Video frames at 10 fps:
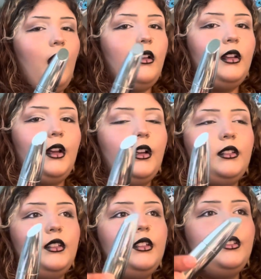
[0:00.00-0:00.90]
Now I
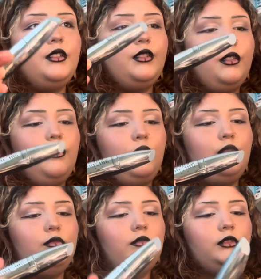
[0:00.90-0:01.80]
got these
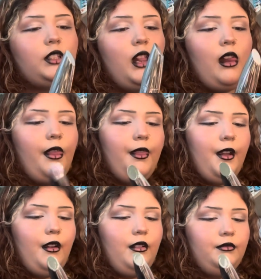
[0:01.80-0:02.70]
two.
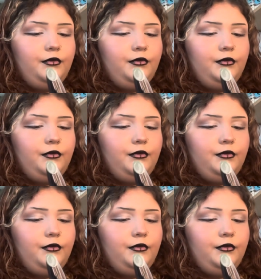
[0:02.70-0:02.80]
They're,